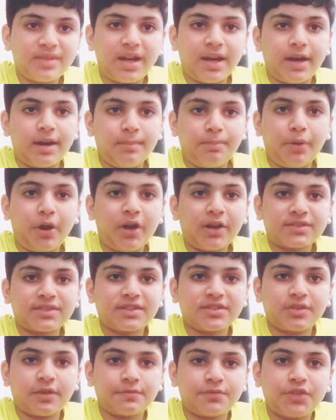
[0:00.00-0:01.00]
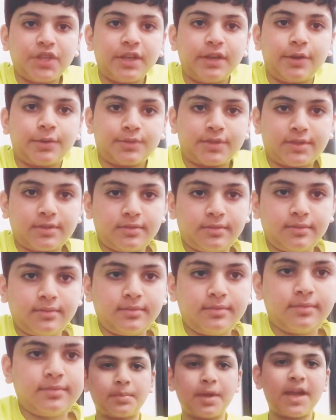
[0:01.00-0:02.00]
boxes of Cheetos.
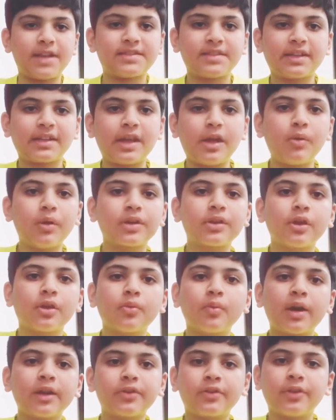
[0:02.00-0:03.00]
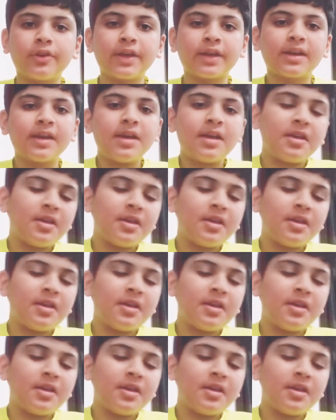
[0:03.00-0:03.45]
Basically, what you're wondering,